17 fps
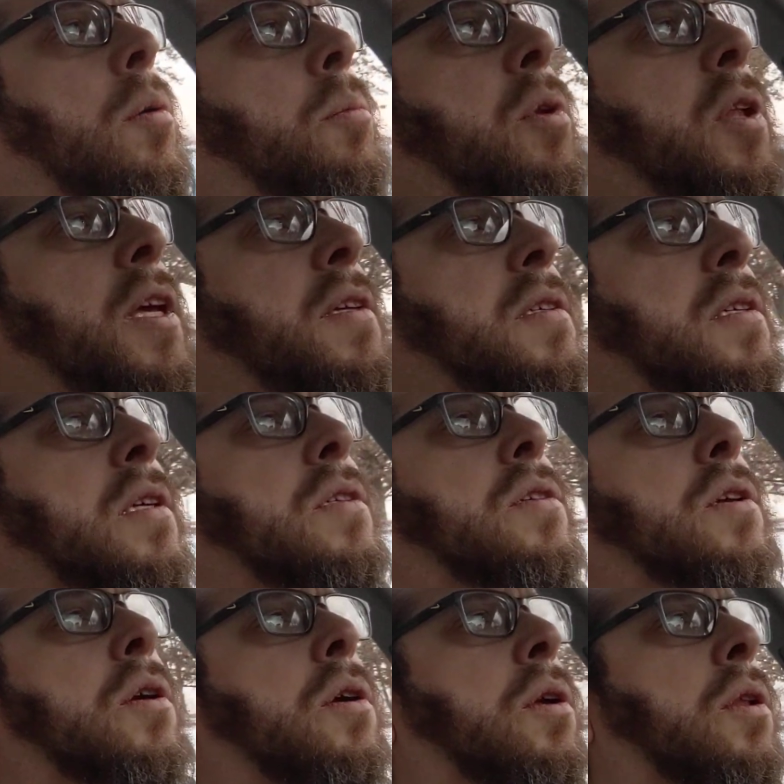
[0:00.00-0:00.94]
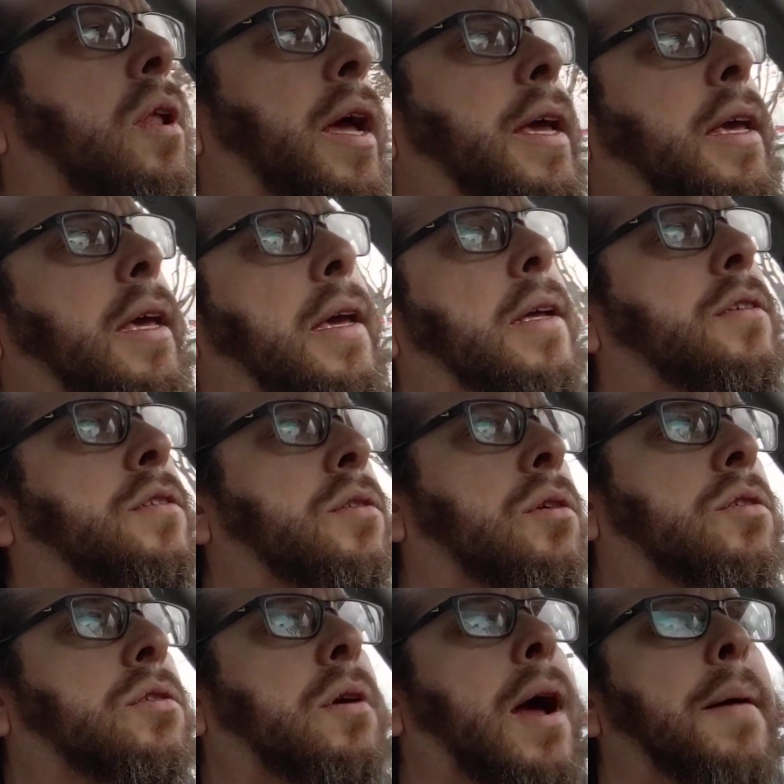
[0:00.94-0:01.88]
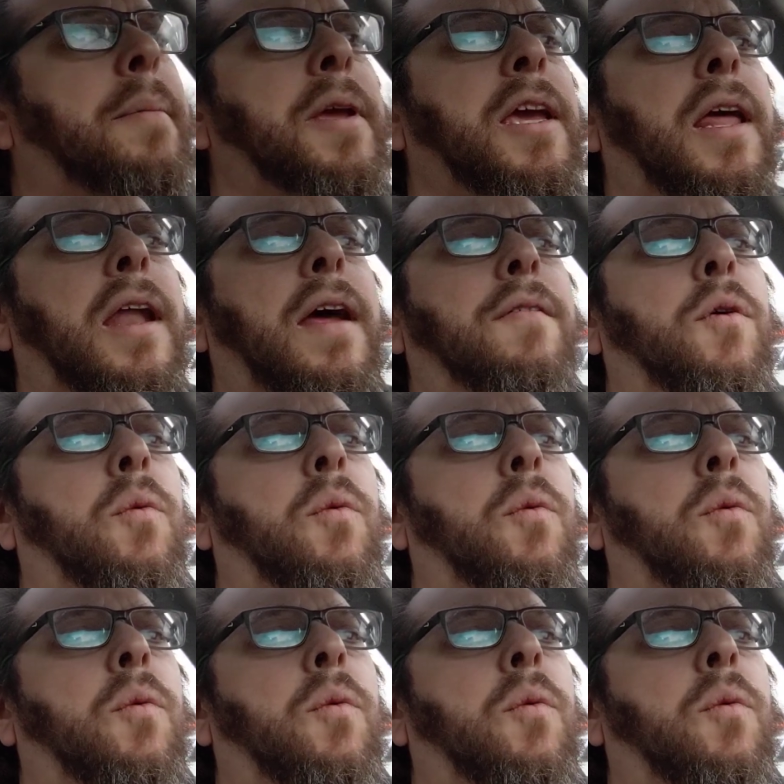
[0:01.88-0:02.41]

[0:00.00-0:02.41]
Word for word: Please consider liking and subscribing, and have a